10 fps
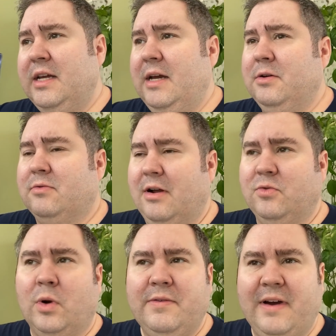it was around
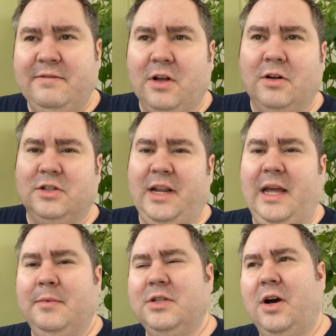$25 on
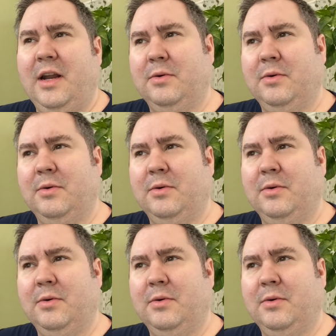Amazon.